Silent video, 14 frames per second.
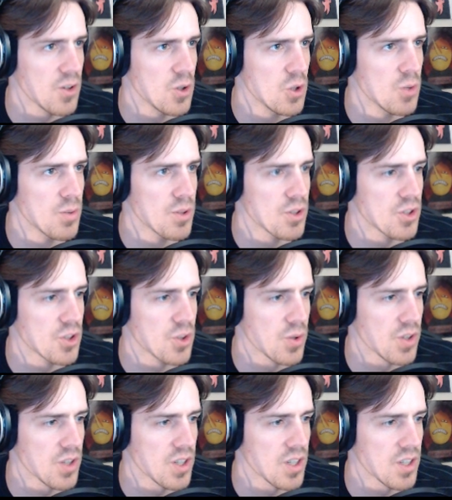Uber
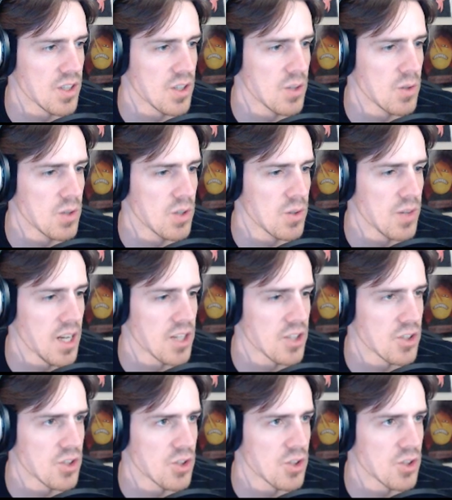shortcut. Go-go gadget